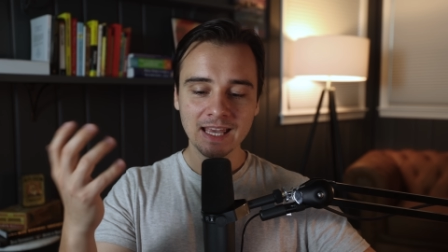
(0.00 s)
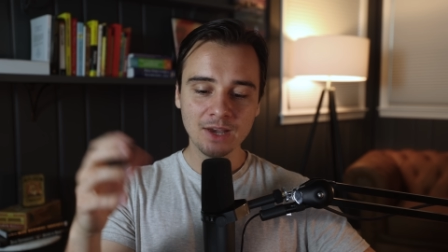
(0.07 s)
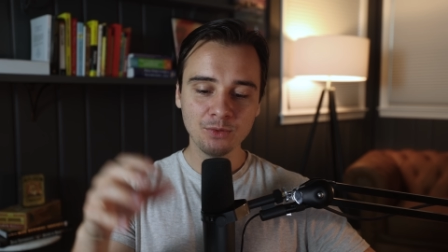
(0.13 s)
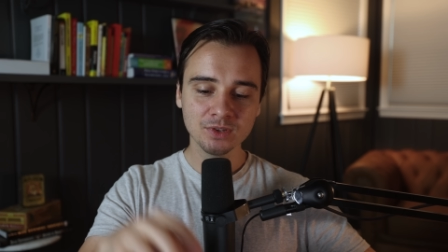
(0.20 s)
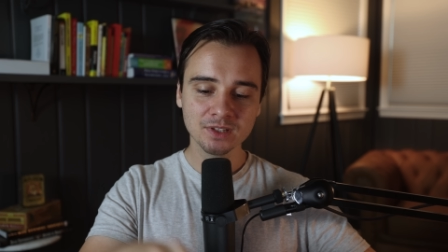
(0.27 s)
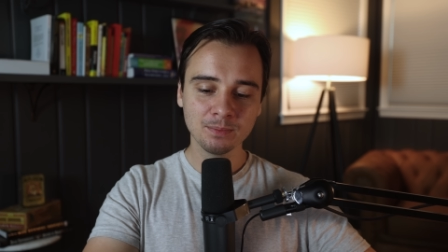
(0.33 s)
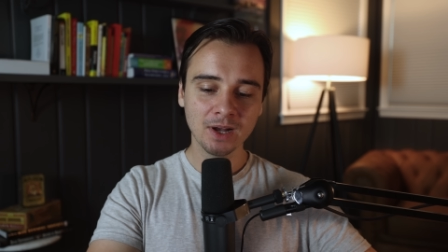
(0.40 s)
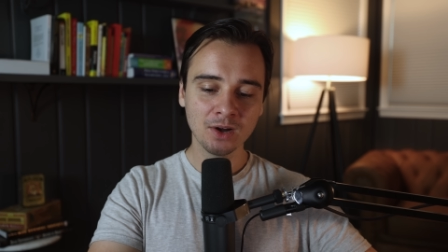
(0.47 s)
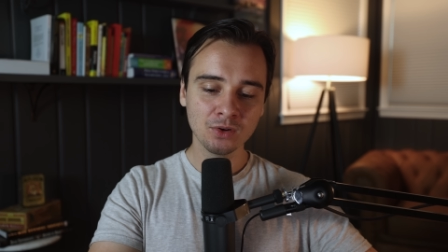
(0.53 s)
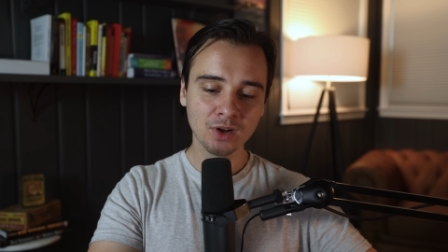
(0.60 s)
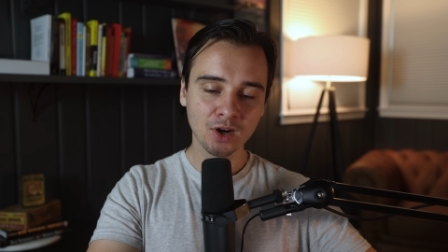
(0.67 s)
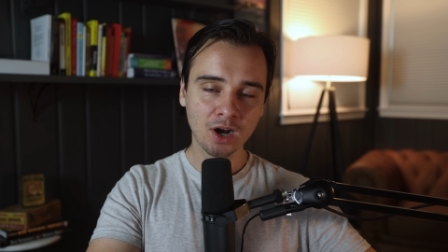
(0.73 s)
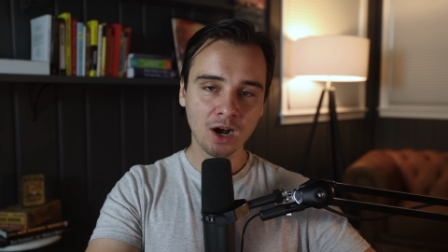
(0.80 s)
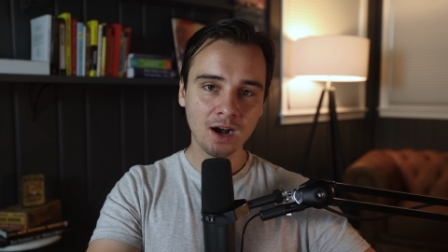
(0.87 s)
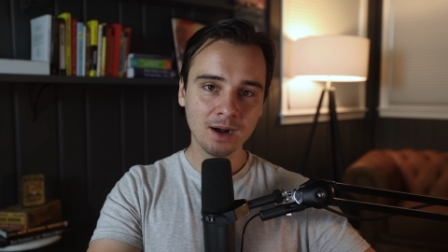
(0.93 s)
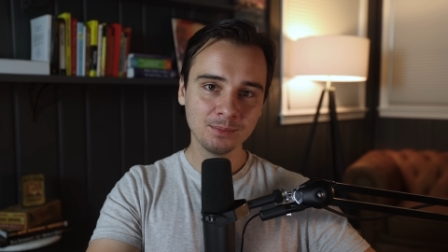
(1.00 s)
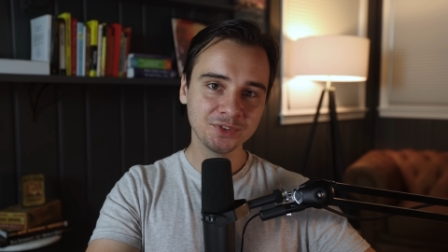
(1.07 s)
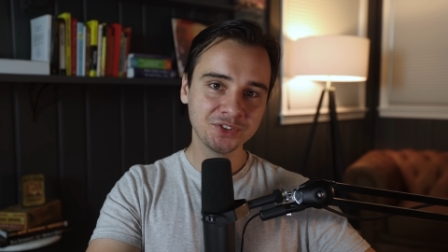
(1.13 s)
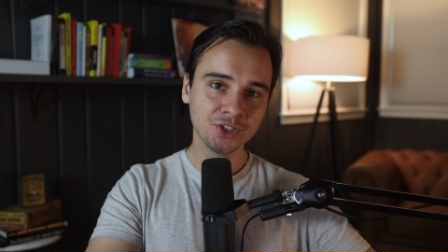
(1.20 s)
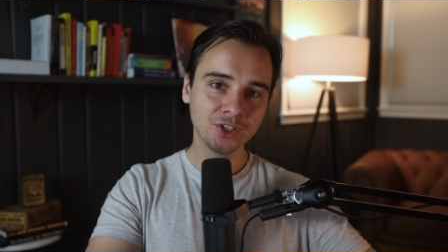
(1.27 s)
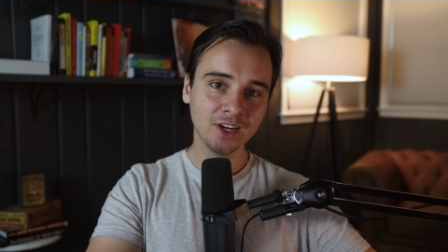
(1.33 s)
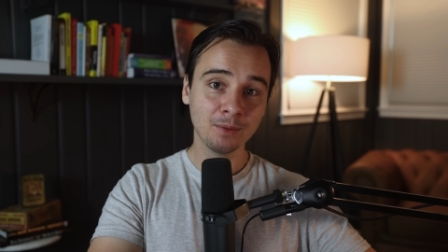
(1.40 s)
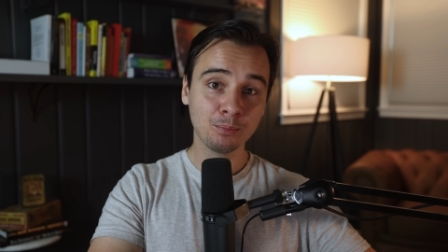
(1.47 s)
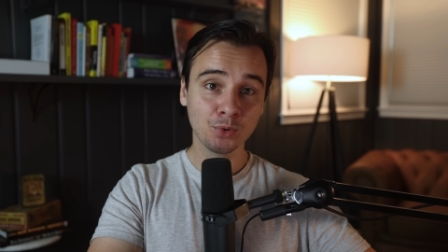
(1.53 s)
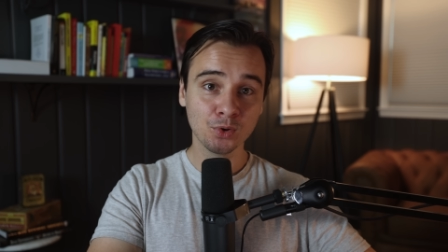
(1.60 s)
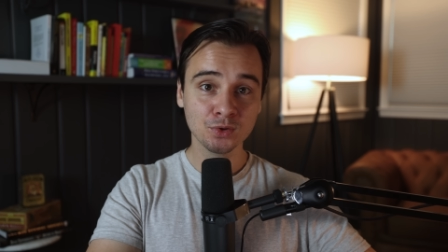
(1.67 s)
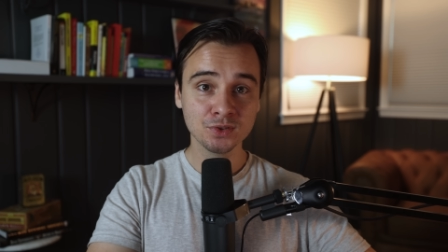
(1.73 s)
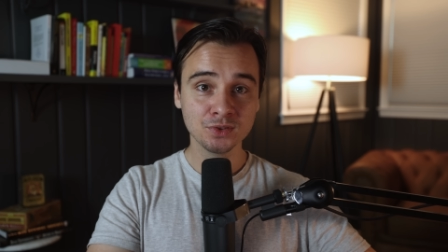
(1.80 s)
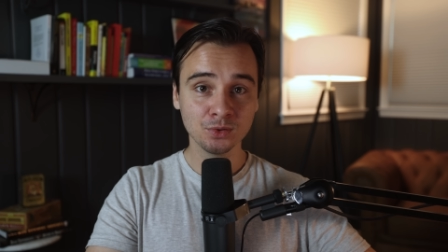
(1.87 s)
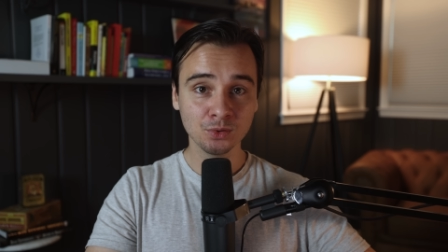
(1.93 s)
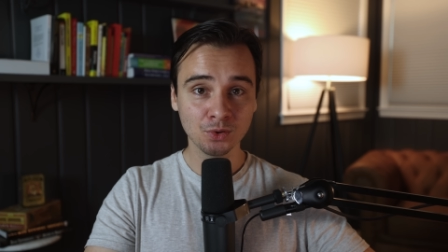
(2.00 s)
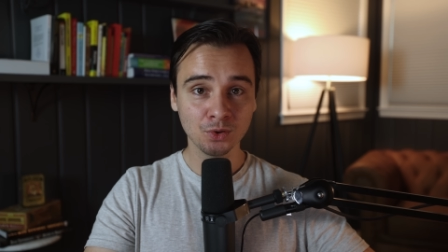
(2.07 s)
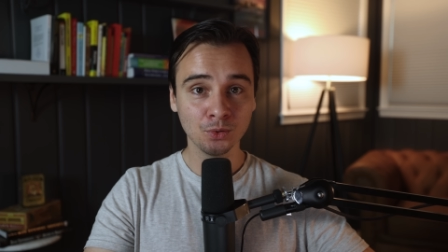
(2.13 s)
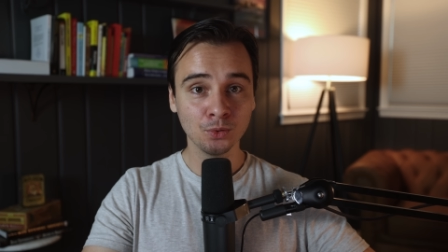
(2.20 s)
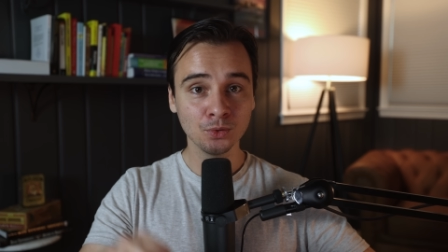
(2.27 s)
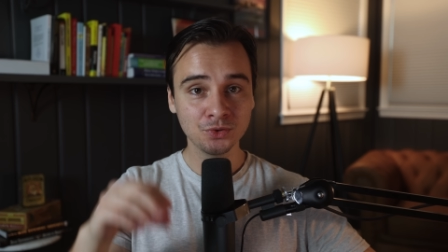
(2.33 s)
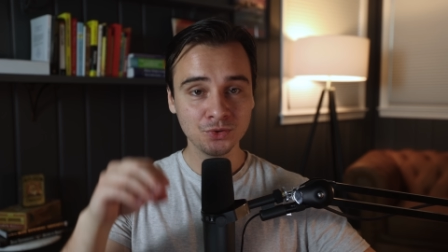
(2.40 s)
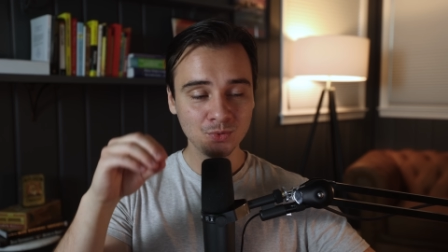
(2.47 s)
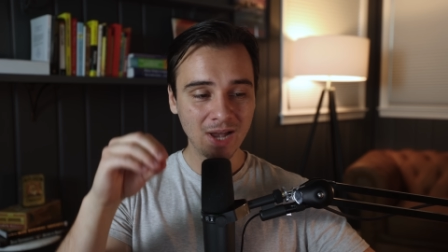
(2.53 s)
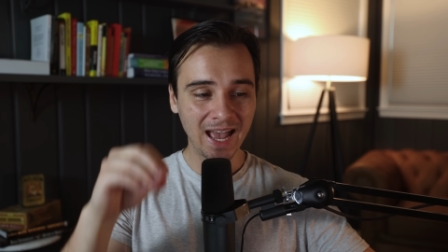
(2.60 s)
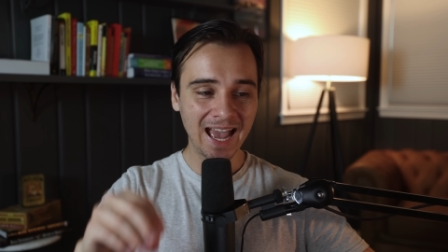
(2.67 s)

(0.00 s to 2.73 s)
It was about accomplishing a personal goal to